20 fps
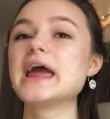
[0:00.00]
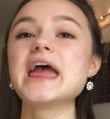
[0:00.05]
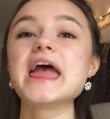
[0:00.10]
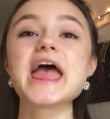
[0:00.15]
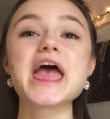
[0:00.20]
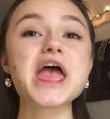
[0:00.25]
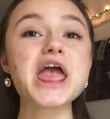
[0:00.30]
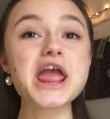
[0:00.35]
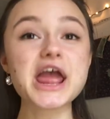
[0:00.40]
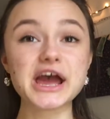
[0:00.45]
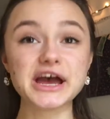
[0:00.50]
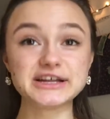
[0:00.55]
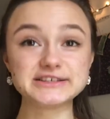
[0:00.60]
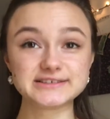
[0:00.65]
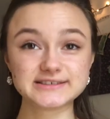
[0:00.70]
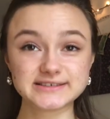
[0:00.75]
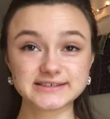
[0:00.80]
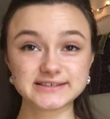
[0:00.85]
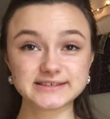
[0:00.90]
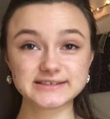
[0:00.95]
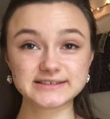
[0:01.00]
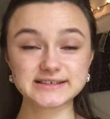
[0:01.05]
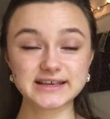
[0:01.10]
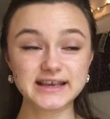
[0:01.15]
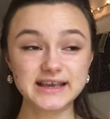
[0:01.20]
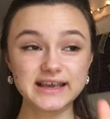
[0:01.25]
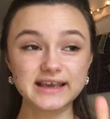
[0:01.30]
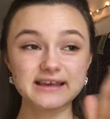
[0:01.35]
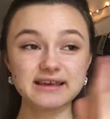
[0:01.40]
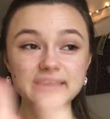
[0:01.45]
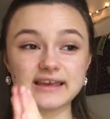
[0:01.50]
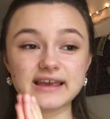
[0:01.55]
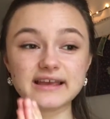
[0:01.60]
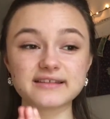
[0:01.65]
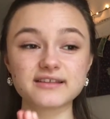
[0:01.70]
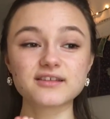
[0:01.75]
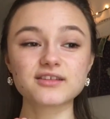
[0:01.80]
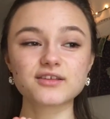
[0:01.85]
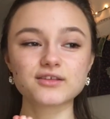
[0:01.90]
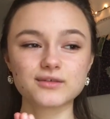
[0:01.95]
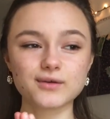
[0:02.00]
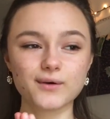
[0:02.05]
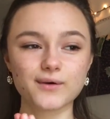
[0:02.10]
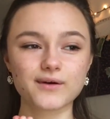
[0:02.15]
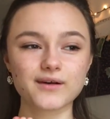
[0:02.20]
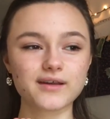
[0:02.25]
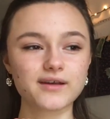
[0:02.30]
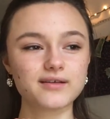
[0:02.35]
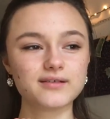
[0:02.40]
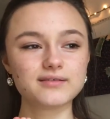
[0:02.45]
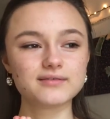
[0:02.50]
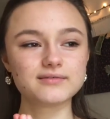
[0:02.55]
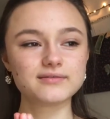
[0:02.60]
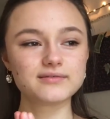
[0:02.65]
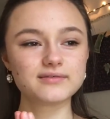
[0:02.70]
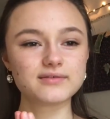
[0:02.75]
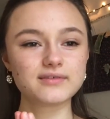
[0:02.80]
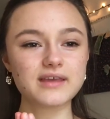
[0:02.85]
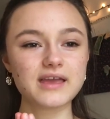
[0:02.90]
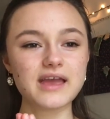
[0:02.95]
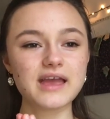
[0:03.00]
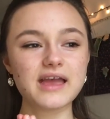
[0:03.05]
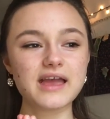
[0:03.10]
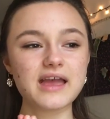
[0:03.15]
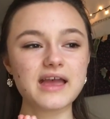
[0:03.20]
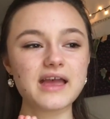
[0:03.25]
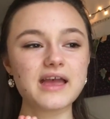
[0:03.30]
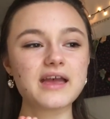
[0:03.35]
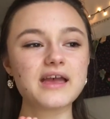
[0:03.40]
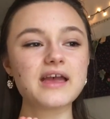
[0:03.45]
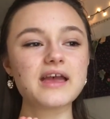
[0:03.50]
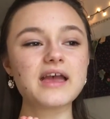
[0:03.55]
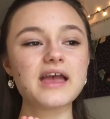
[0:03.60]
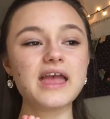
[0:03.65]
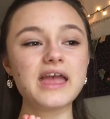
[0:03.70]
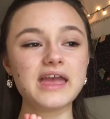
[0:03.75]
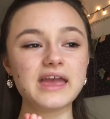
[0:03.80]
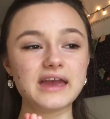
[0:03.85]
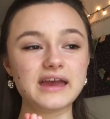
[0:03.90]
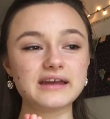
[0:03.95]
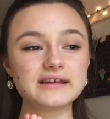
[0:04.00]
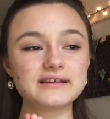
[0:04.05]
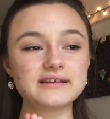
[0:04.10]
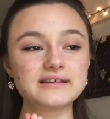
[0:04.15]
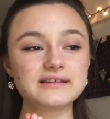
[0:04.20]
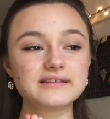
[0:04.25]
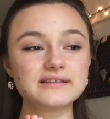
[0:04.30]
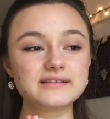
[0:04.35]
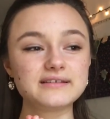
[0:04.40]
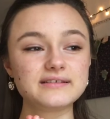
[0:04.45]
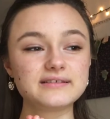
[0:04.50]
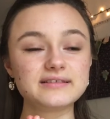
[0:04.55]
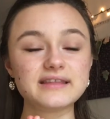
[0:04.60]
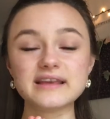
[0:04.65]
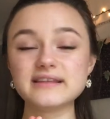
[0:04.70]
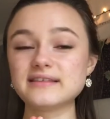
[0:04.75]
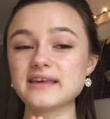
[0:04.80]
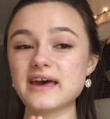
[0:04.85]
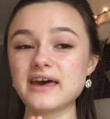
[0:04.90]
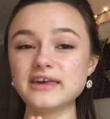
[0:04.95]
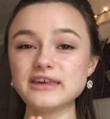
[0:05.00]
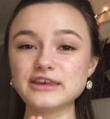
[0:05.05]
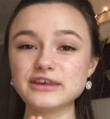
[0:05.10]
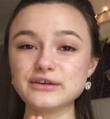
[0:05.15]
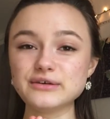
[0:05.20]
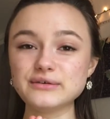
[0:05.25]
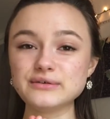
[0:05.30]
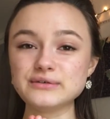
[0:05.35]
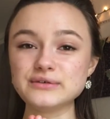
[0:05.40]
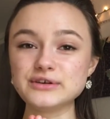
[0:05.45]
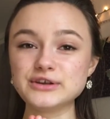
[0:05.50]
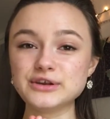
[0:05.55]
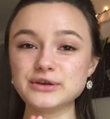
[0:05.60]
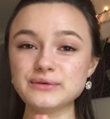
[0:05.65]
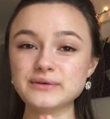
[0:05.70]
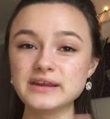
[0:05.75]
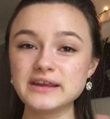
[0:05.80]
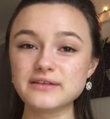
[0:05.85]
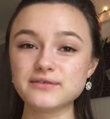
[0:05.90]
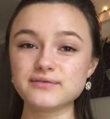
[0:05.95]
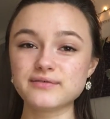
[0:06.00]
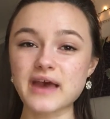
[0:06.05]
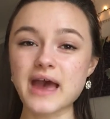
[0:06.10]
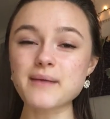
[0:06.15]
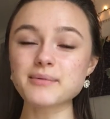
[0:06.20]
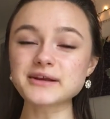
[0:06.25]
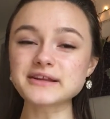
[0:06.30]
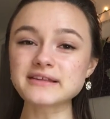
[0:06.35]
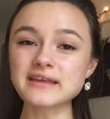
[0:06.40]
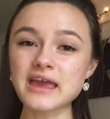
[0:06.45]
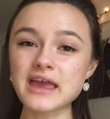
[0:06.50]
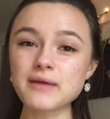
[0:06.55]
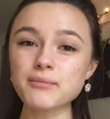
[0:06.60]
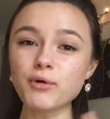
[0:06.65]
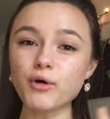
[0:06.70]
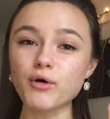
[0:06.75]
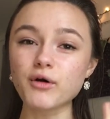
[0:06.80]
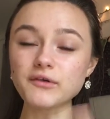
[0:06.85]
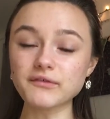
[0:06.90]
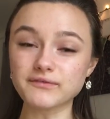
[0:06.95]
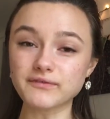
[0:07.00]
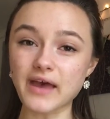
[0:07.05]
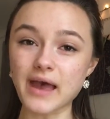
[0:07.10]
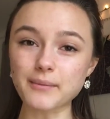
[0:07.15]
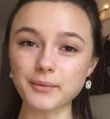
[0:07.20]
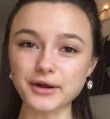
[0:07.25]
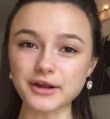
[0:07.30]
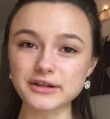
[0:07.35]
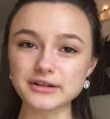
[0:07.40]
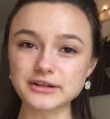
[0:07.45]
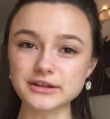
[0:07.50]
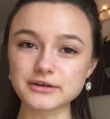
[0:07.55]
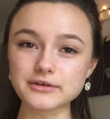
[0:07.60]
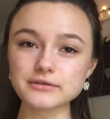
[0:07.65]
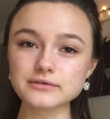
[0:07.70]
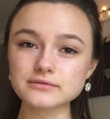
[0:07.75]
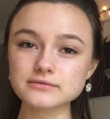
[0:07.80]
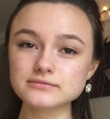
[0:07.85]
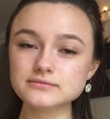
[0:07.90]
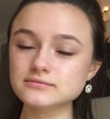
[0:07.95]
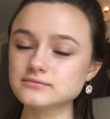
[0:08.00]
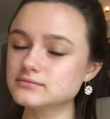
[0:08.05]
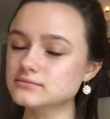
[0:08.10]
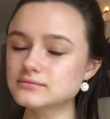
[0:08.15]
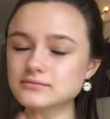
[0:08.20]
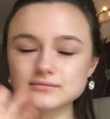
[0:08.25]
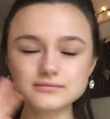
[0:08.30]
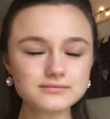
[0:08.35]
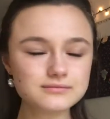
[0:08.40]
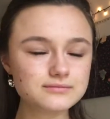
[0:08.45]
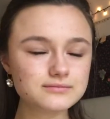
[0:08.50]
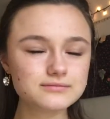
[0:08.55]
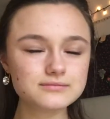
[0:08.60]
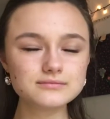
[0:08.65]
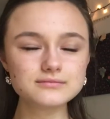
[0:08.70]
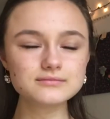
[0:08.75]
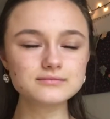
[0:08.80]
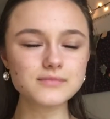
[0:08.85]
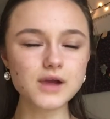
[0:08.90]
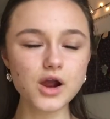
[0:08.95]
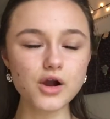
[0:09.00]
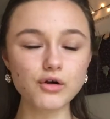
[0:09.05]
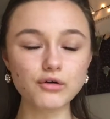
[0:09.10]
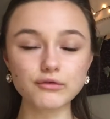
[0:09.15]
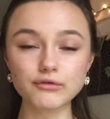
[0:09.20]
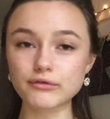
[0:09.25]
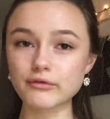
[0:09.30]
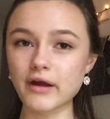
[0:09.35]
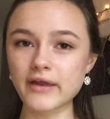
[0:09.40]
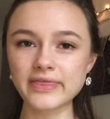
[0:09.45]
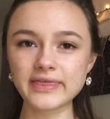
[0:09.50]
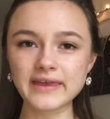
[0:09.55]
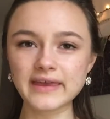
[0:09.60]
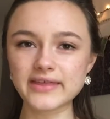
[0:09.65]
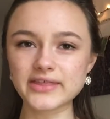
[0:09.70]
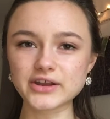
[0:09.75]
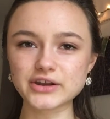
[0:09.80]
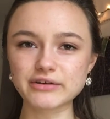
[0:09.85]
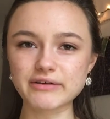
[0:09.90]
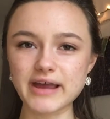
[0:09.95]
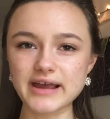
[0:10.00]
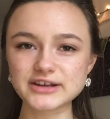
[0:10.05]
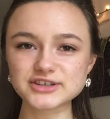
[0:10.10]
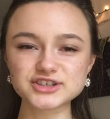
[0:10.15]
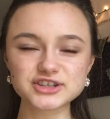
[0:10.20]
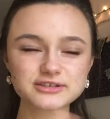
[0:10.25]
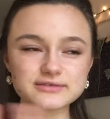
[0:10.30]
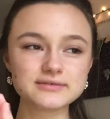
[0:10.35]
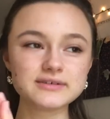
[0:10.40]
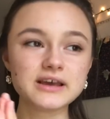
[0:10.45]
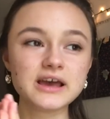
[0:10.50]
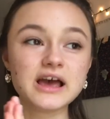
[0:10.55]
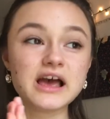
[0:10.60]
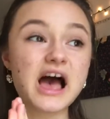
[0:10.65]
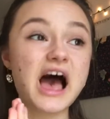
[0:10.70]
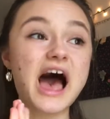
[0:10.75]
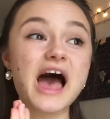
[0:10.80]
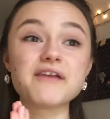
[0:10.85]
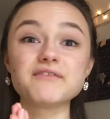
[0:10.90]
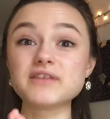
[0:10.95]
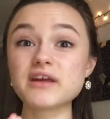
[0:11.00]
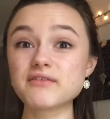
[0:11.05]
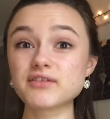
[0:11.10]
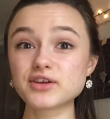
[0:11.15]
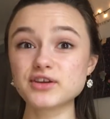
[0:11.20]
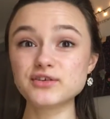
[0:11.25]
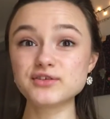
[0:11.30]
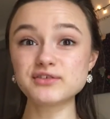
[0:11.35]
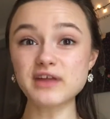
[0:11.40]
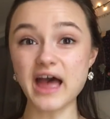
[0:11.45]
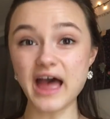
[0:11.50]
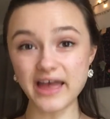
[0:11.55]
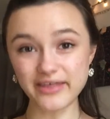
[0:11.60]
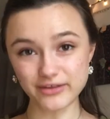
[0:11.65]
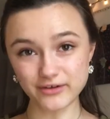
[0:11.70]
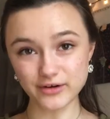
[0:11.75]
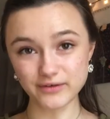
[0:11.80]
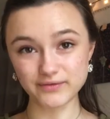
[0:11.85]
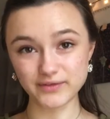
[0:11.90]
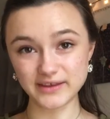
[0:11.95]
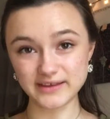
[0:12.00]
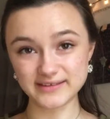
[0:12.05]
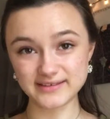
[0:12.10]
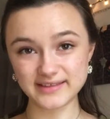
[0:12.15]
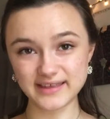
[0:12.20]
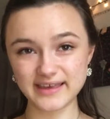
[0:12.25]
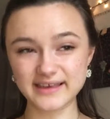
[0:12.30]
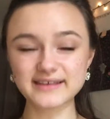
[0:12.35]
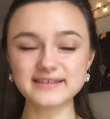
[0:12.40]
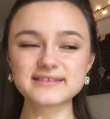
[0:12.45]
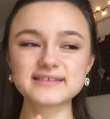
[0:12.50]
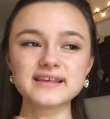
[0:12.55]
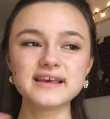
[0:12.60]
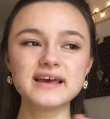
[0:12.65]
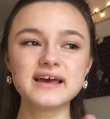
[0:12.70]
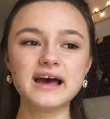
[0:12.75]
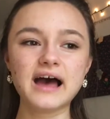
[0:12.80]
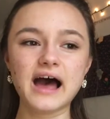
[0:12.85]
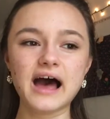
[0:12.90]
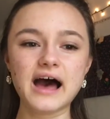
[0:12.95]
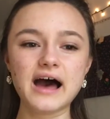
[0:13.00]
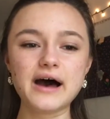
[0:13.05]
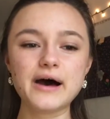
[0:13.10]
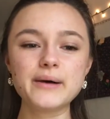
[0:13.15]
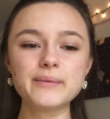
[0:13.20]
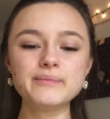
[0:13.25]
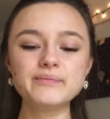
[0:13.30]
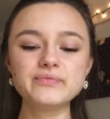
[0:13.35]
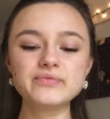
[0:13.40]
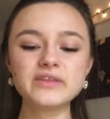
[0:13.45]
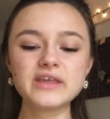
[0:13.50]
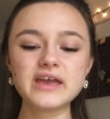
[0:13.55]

and it's a tutorial, and they tell you you need fabric tape or fabric glue, run the other direction. I've never used either of these things, and